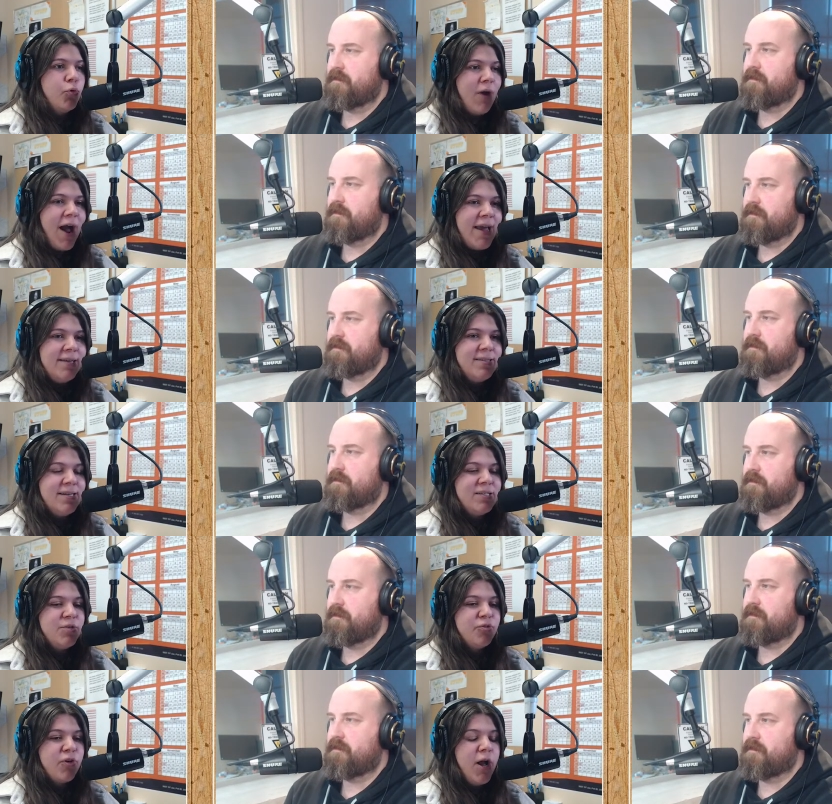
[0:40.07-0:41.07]

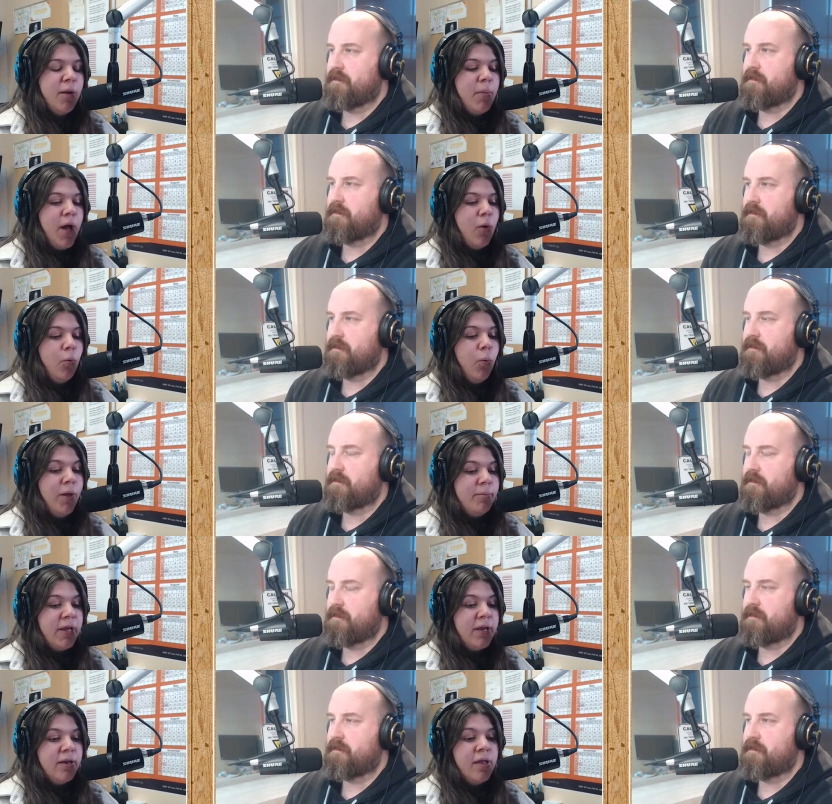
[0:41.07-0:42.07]
Speaker 1: prizes from
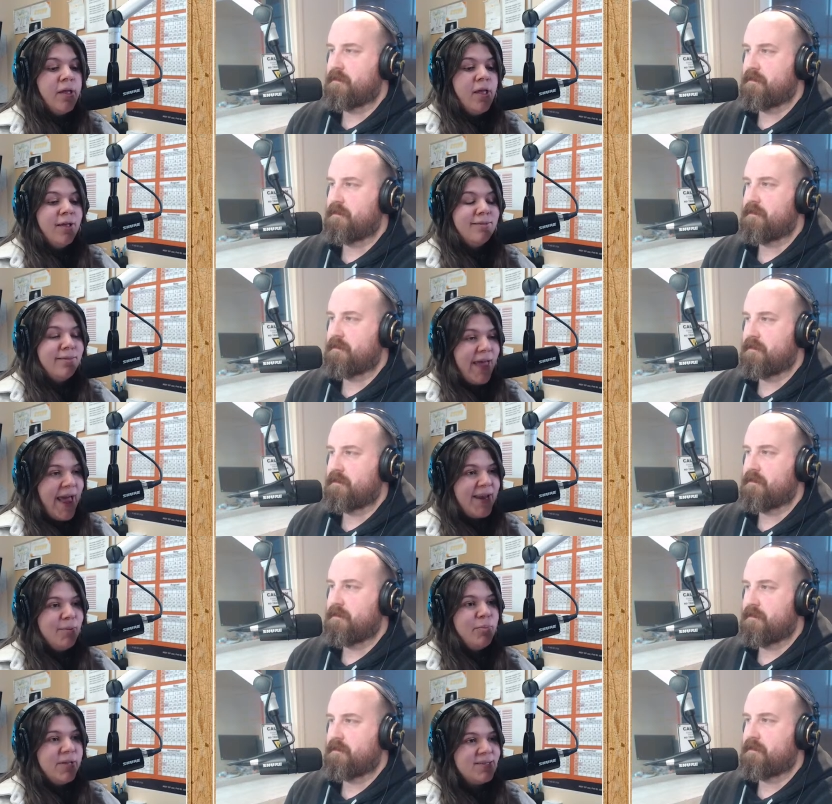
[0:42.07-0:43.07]
women
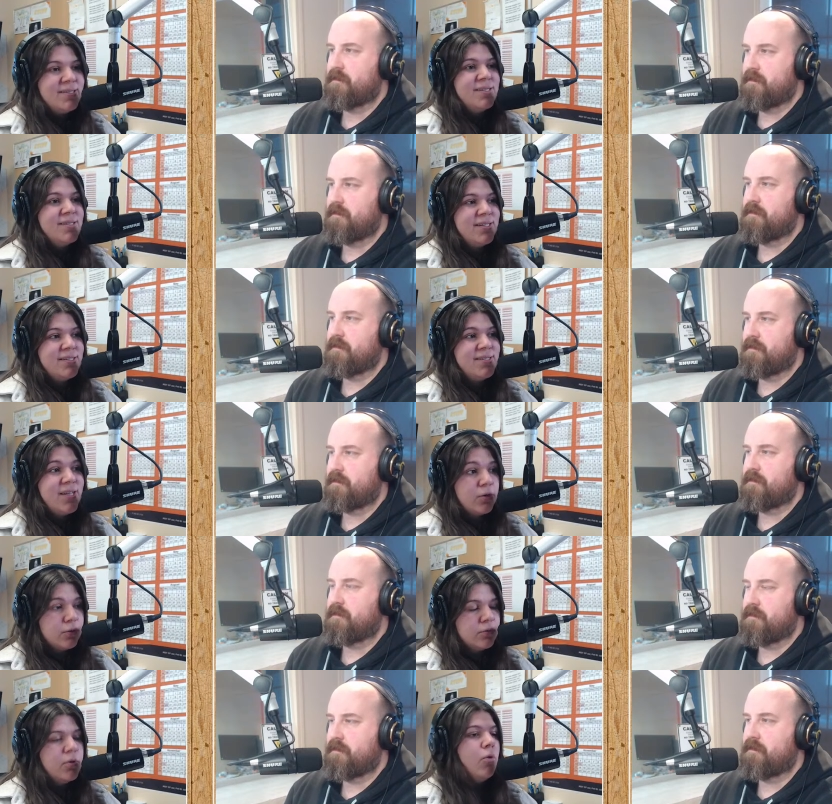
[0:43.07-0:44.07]
led businesses that
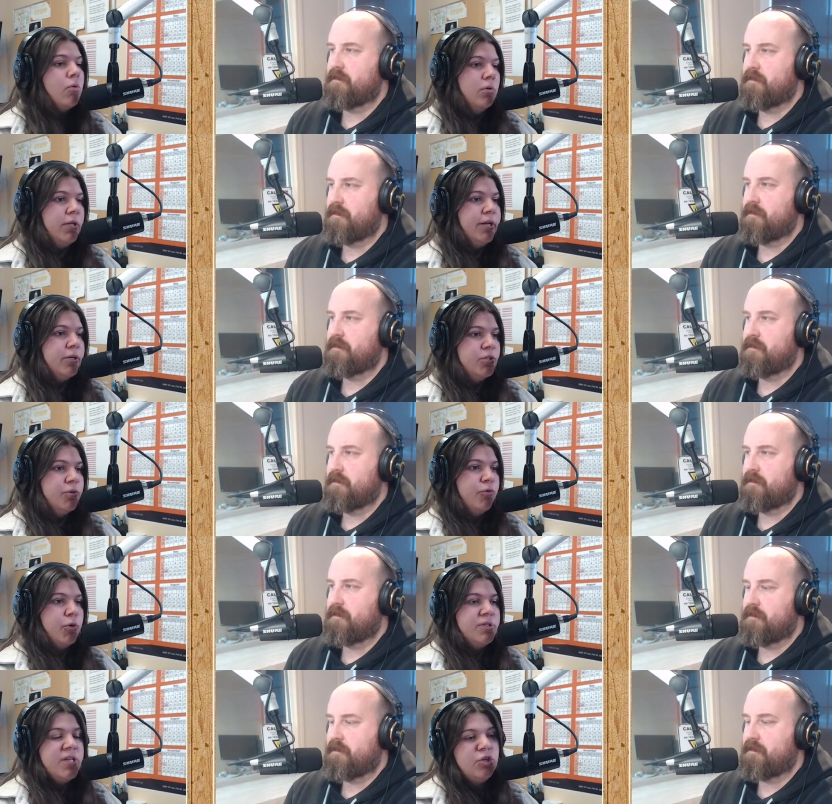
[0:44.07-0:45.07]
are local here to
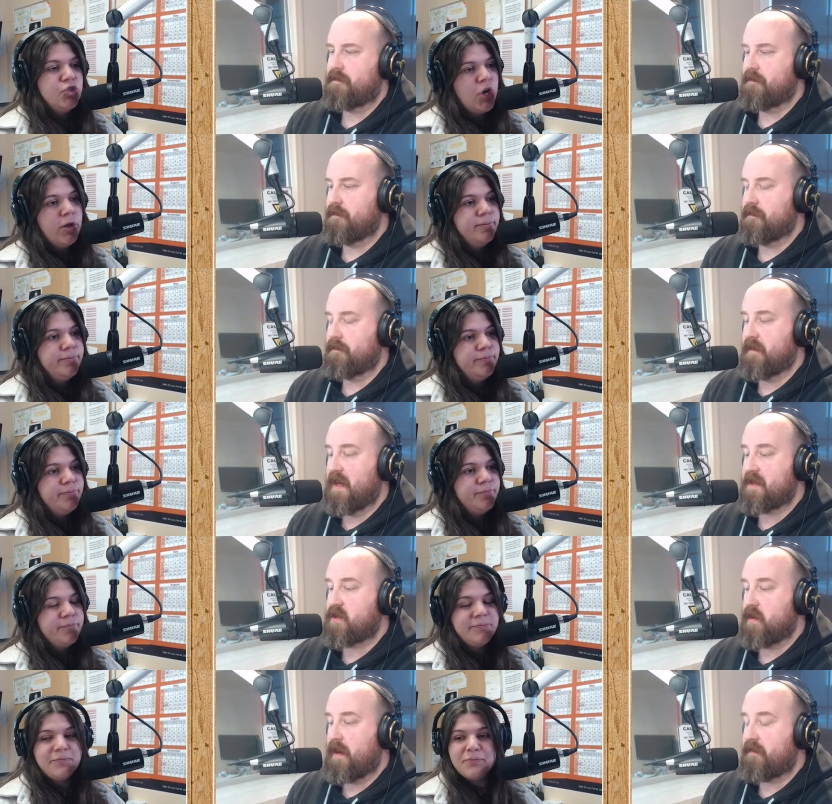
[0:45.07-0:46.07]
Fort St. John.
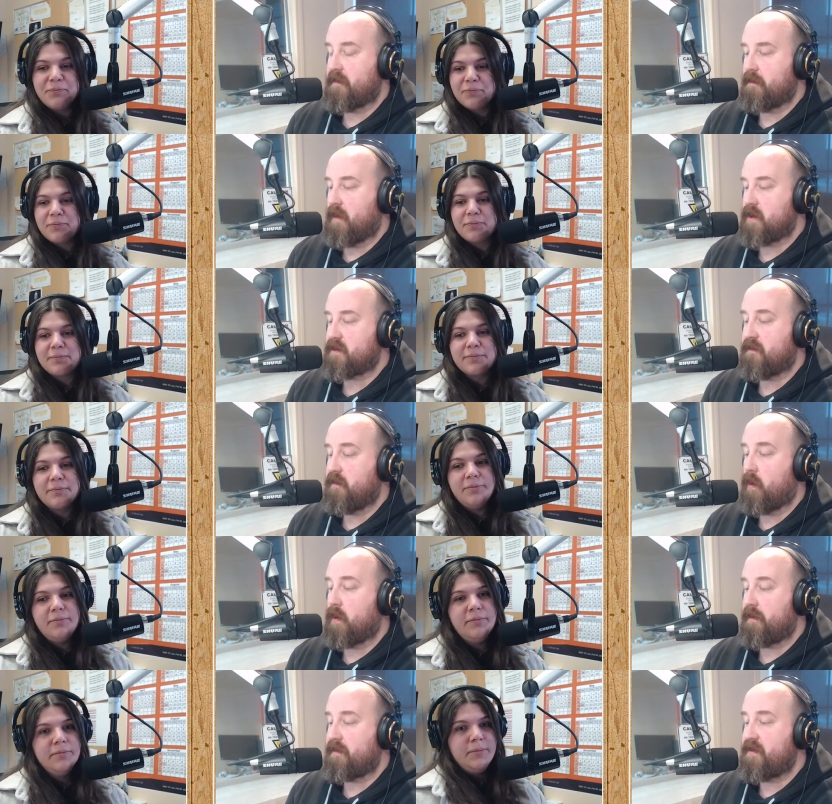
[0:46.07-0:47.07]
Speaker 2: That's right. From March
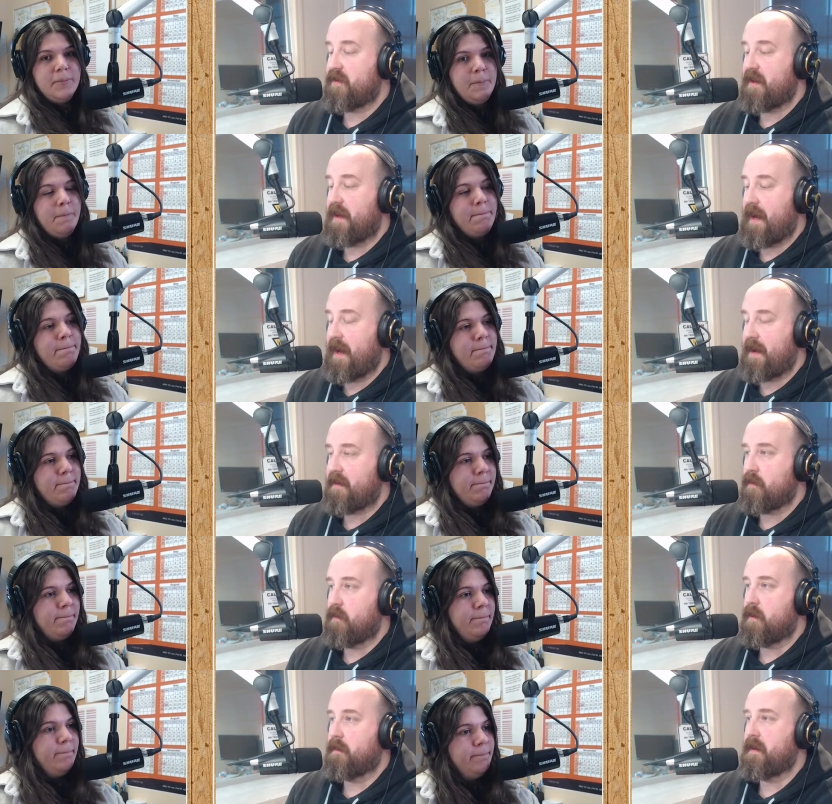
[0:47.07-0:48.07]
4th to the 8th,
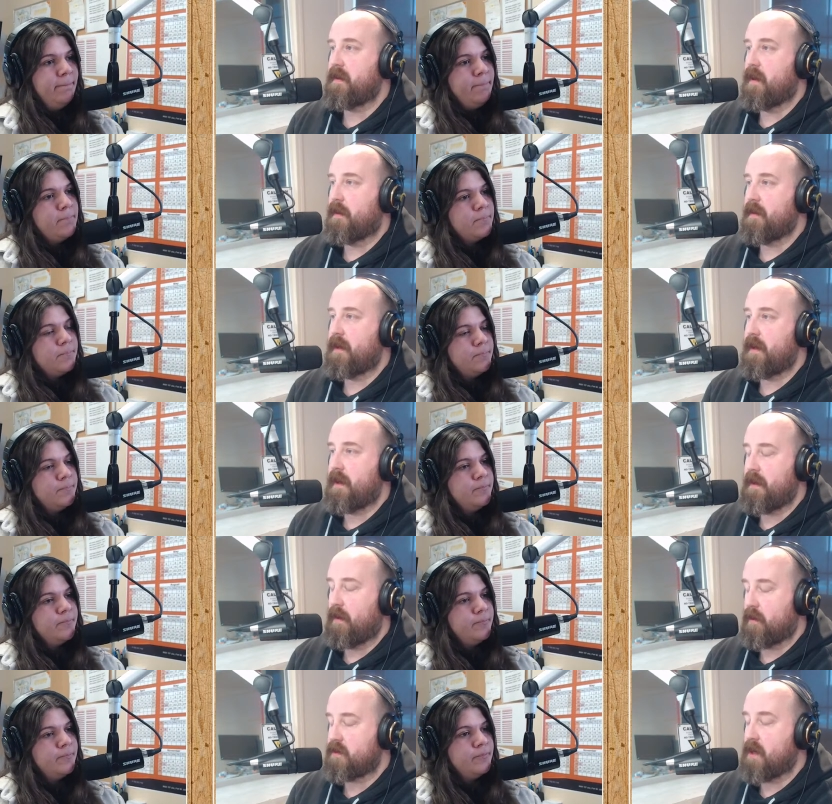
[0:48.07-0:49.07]
we'll be nominating
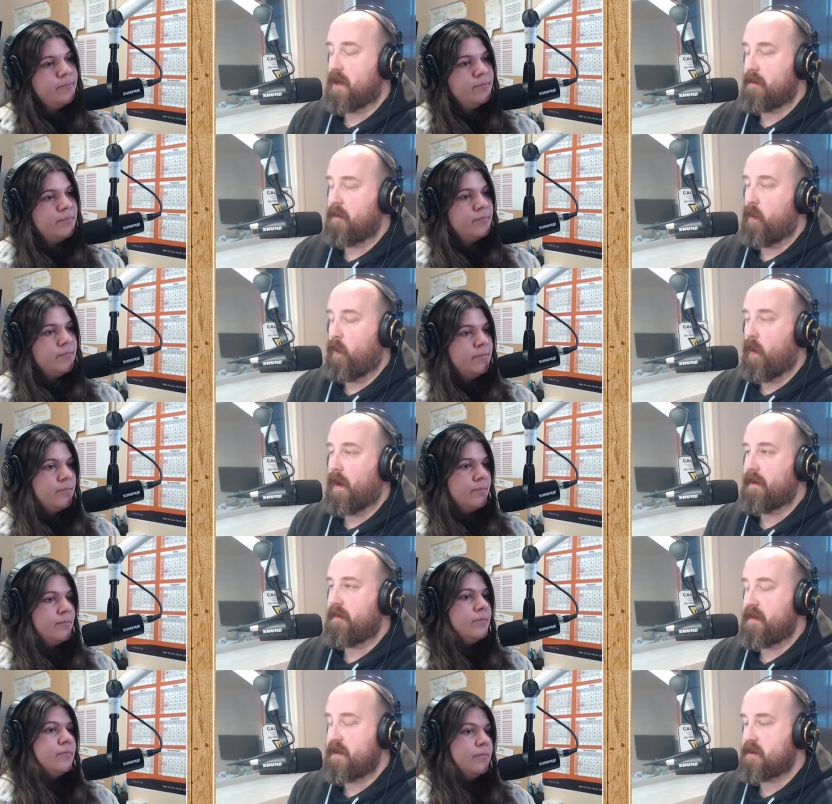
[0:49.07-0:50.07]
or talking about one
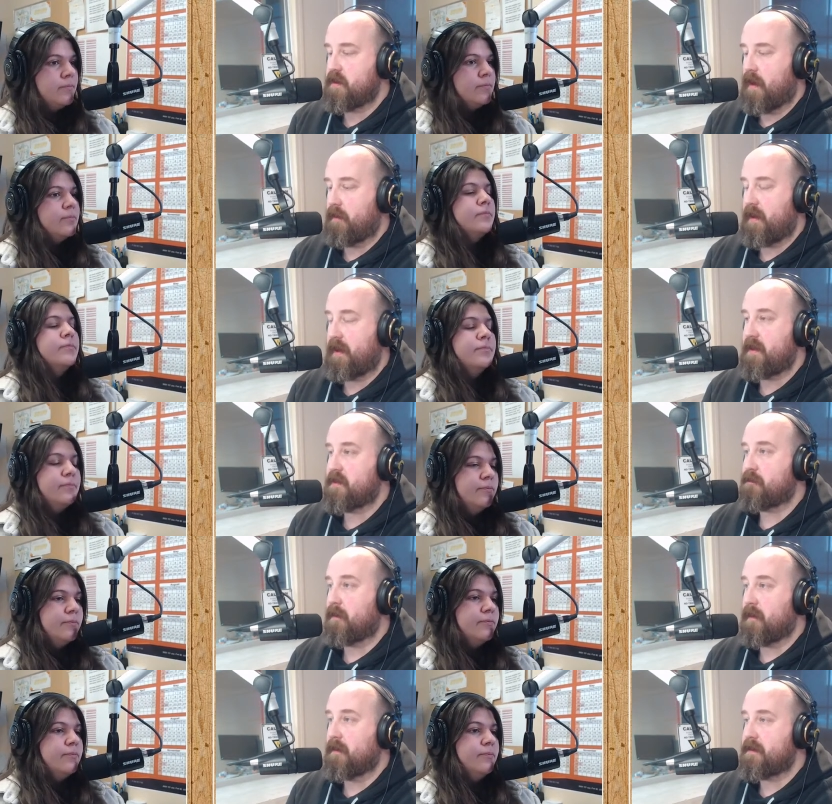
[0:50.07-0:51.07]
of these nominees
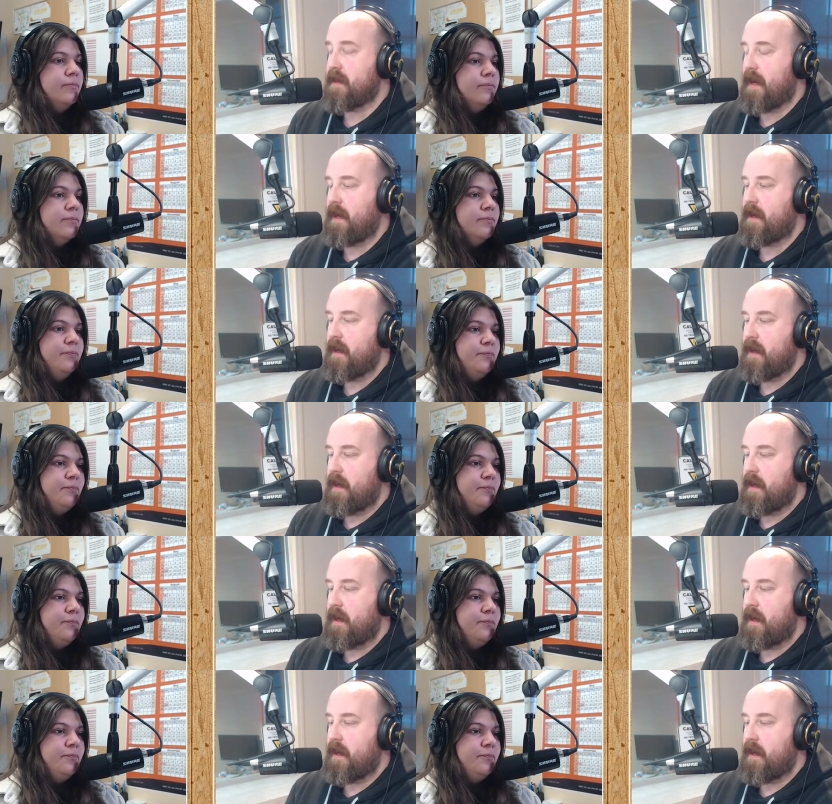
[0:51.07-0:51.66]
per mm-hmm. day